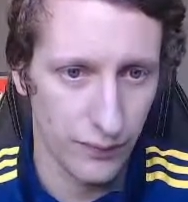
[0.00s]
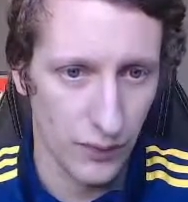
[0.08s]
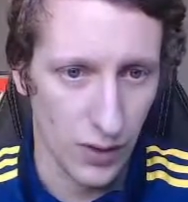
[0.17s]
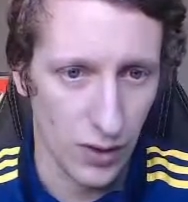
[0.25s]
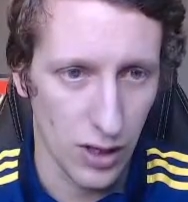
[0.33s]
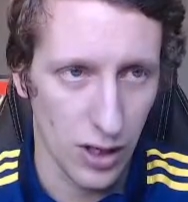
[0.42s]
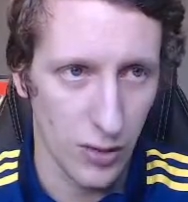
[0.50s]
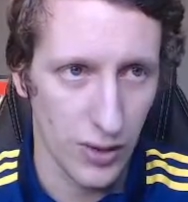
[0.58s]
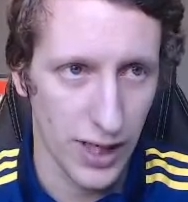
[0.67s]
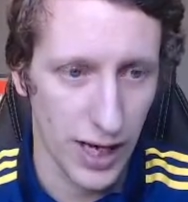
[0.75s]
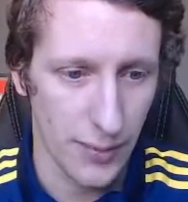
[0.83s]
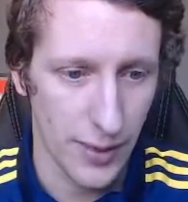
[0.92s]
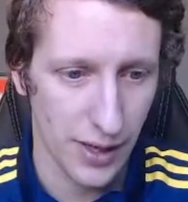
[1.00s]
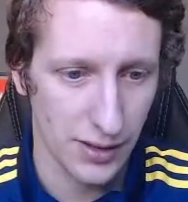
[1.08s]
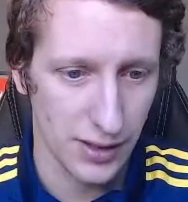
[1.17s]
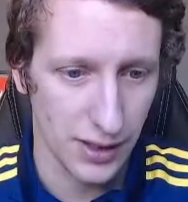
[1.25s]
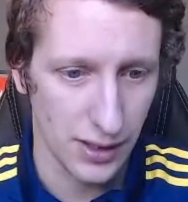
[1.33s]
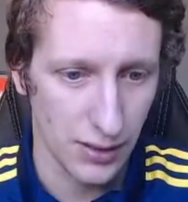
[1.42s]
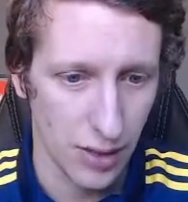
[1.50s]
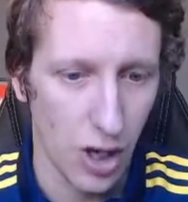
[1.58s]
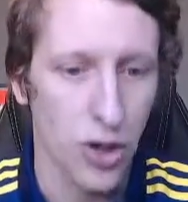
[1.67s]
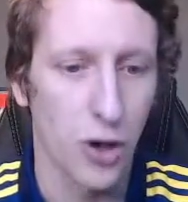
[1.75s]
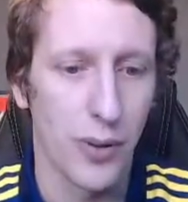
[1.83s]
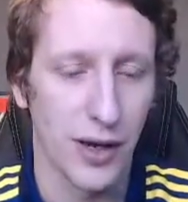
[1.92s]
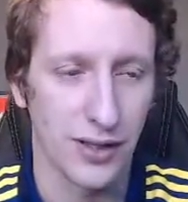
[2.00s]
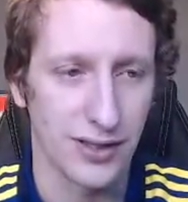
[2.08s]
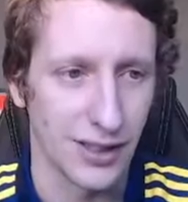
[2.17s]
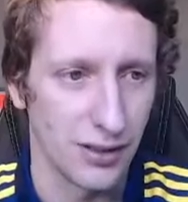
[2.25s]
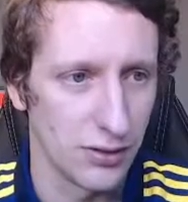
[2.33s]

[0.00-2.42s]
Oh, we're getting a penalty. Oh, no penalty.